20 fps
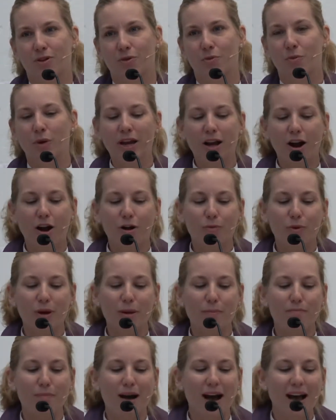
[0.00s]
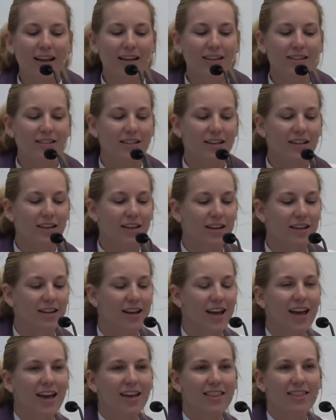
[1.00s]
we are reminded
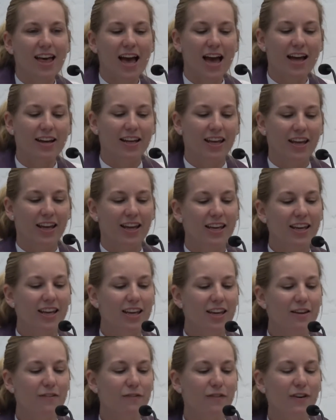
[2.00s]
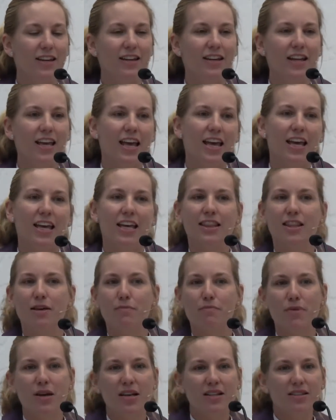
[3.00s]
that even in the
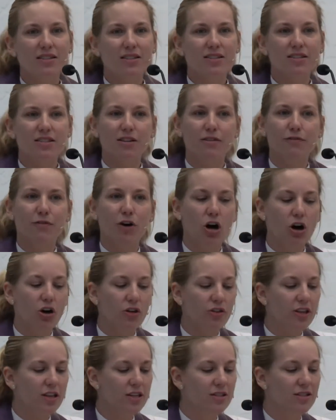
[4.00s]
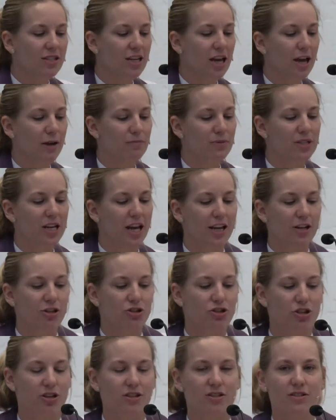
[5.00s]
midst of all these
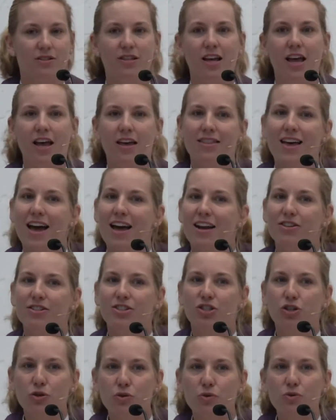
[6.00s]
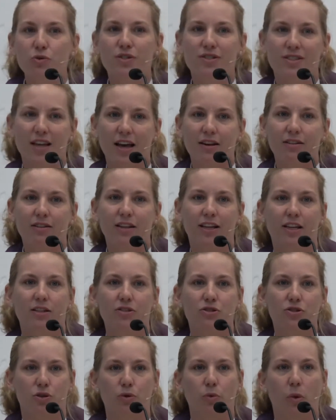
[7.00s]
temptations that do settle
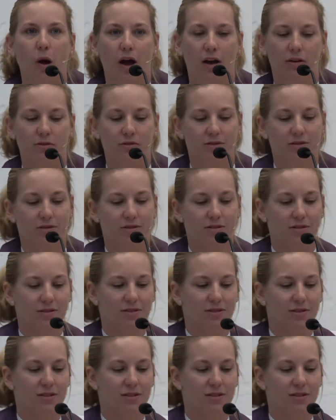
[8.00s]
into us,